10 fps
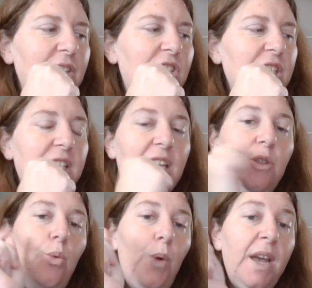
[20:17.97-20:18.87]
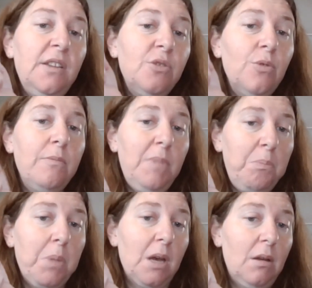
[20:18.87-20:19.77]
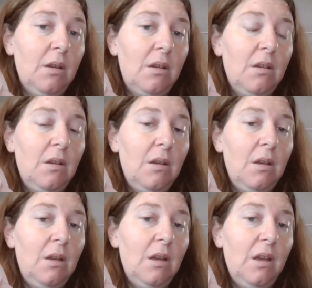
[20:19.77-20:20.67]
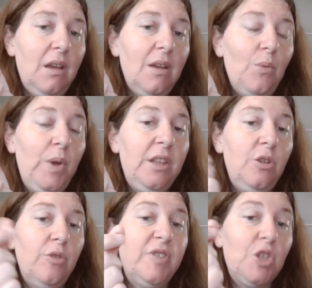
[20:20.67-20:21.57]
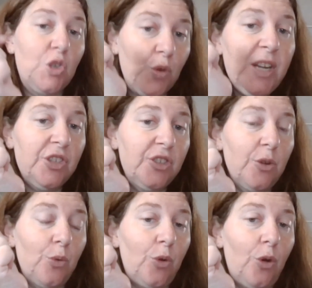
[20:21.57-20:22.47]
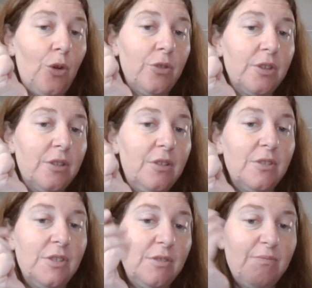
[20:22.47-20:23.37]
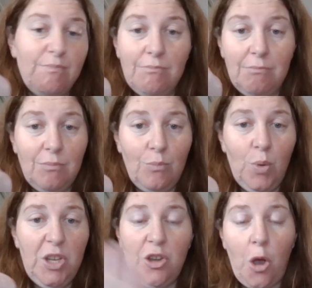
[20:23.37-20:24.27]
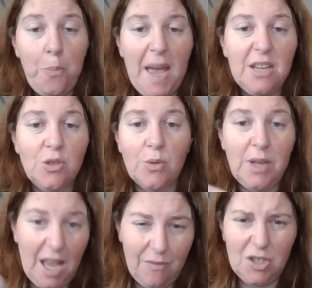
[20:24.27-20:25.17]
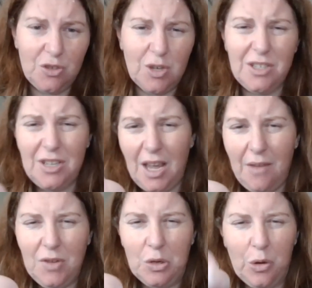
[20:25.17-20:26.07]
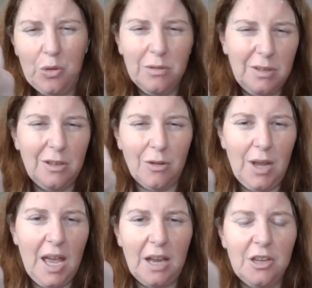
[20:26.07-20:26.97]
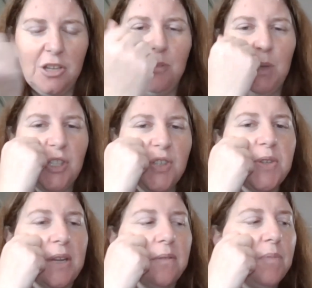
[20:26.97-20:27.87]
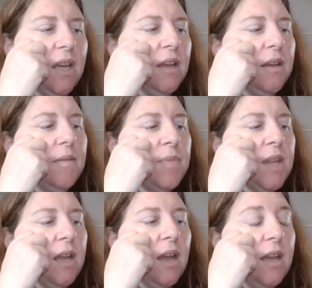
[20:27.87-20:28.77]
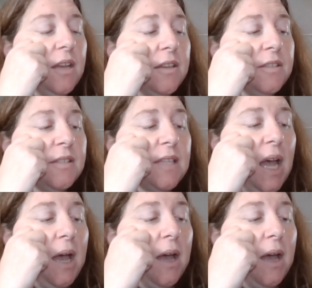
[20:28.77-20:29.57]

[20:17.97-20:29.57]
she said the way to remember whether you've stretched it or not, because when you go back to it, have you stretched it, have you not, you know, how can you be certain, is